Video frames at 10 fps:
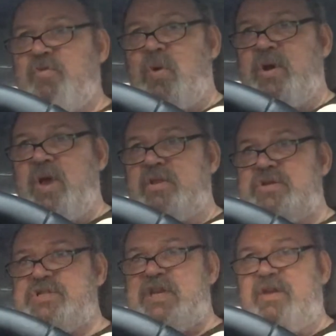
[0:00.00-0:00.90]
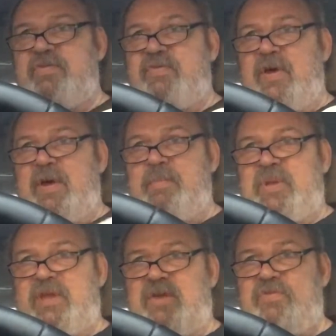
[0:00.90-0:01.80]
for another set of
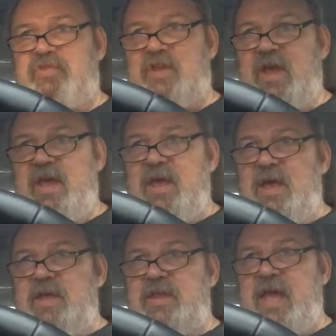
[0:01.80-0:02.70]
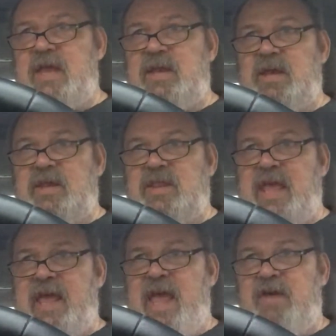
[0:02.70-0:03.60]
beliefs, then
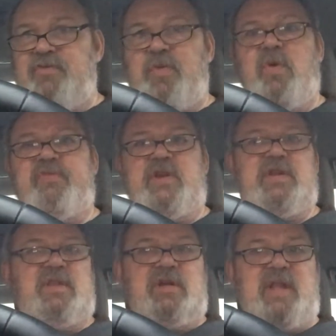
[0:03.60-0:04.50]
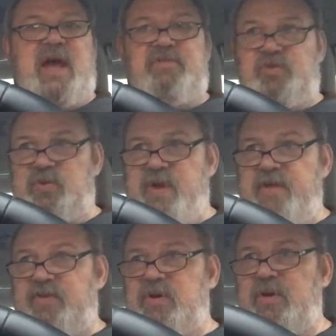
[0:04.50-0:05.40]
they have forfeited their lives
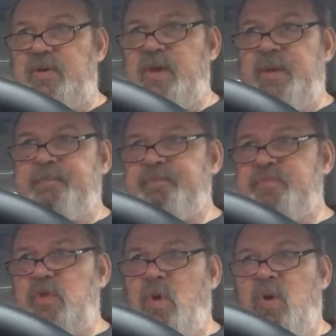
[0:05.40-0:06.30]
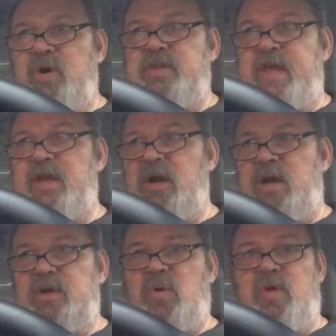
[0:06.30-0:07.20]
forever, or they
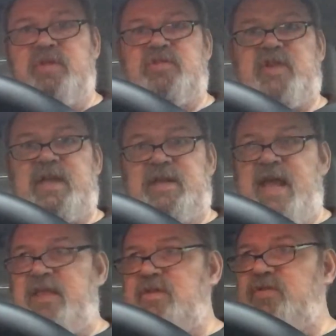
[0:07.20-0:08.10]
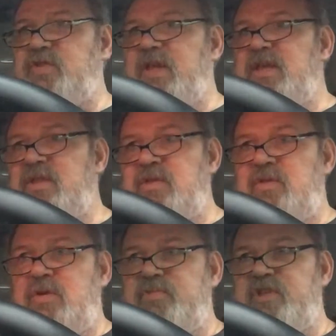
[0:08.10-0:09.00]
are called second death. You see, the
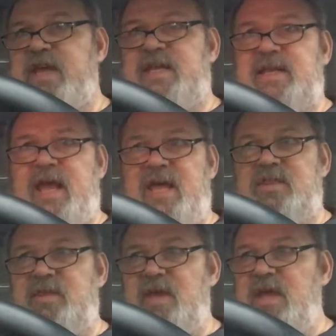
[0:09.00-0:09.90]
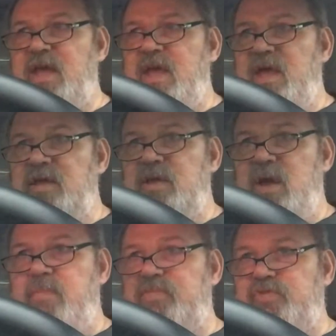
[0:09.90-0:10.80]
term second death
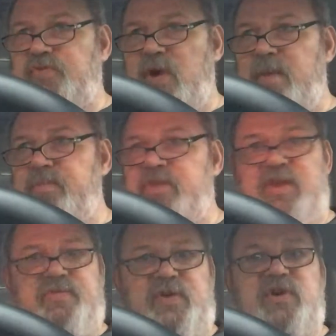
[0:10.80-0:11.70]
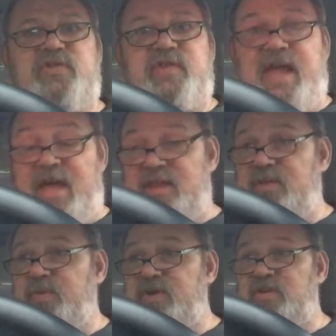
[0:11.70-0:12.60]
comes from the first
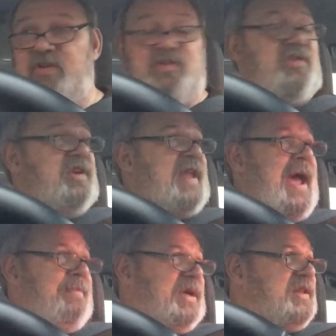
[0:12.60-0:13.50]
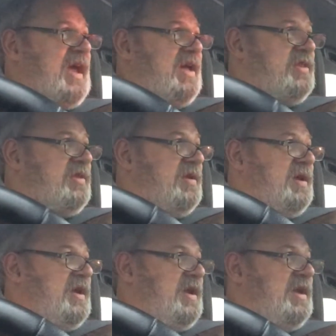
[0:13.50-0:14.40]
death, which is Adamic death,
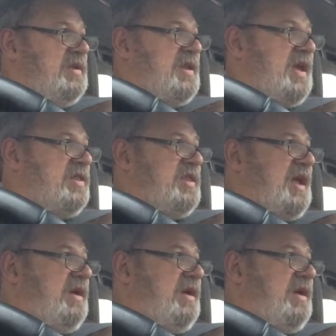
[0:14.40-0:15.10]
death